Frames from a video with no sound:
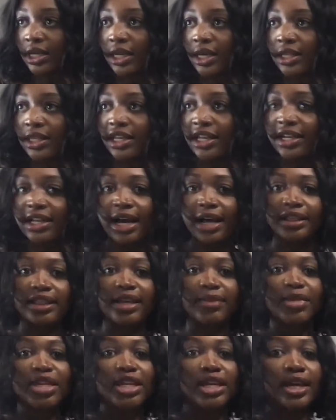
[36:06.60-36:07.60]
And then uh,
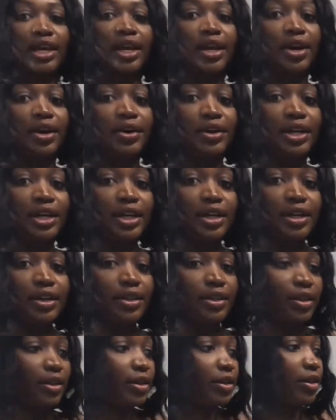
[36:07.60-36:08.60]
let me
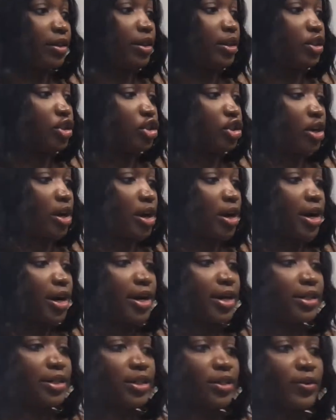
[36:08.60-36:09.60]
carry the
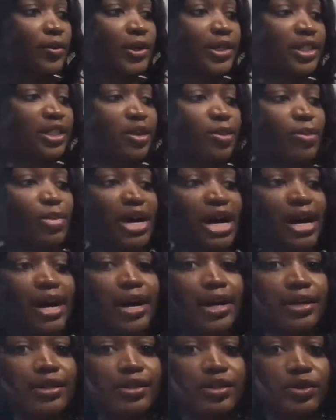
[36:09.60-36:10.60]
jar towards the
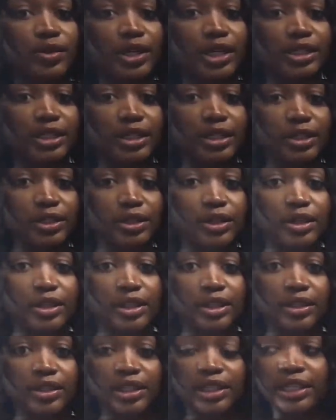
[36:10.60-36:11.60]
back so it doesn't
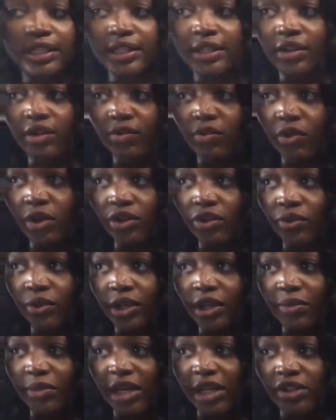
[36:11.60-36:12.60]
look, it needs to look more
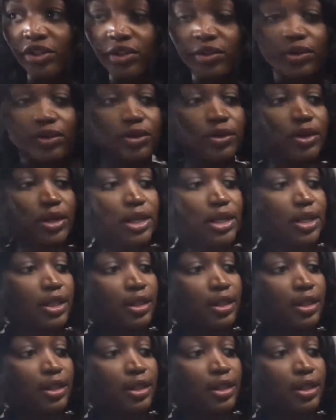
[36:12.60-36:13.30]
three-dimensional.